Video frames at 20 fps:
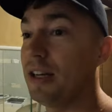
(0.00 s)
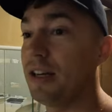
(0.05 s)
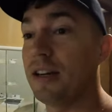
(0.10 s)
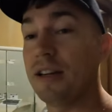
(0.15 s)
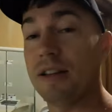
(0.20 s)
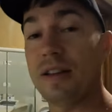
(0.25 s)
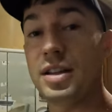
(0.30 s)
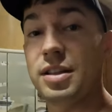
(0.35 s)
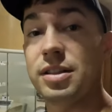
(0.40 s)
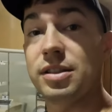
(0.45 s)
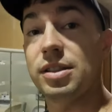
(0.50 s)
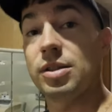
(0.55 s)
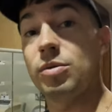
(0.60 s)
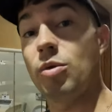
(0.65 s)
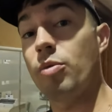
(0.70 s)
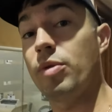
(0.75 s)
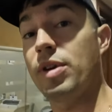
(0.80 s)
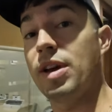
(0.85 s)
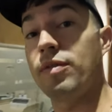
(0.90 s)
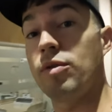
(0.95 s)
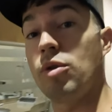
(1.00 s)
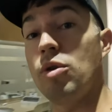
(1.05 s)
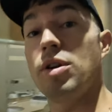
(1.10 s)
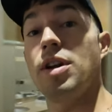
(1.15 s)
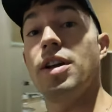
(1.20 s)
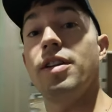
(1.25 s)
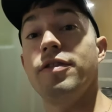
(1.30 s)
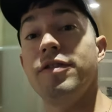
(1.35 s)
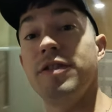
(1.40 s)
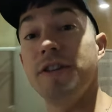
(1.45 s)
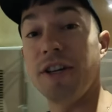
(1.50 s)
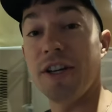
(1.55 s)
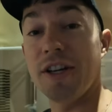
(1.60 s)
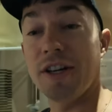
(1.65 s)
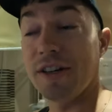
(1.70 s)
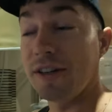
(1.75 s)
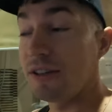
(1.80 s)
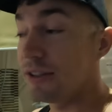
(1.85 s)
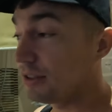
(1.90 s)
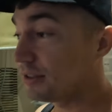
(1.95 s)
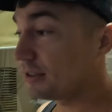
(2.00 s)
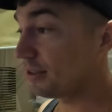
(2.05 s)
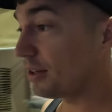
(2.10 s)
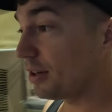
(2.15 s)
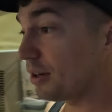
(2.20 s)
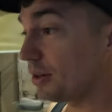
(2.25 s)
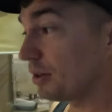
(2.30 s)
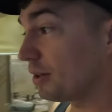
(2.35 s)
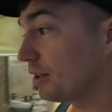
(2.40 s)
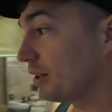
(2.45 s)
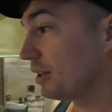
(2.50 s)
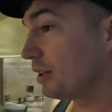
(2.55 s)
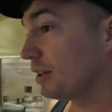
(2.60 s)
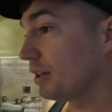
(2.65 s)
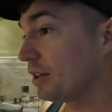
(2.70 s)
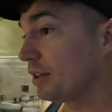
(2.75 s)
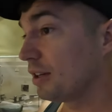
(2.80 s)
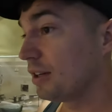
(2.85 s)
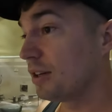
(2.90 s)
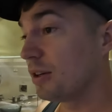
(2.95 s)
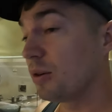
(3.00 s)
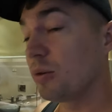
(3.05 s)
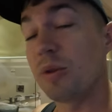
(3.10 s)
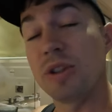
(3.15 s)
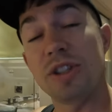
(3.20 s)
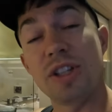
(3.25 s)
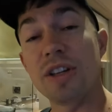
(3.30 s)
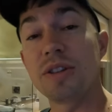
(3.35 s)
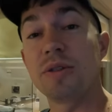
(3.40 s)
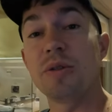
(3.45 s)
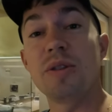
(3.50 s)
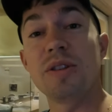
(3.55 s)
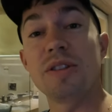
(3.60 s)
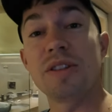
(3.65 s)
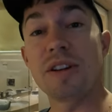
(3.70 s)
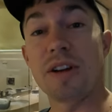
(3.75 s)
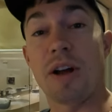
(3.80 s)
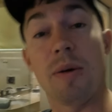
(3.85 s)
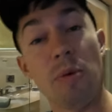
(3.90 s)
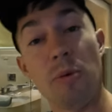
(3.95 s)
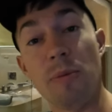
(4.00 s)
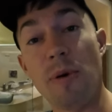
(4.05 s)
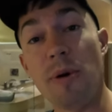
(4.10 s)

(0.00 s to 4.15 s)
and then see what we have going on for dinner. So we shall do this in a couple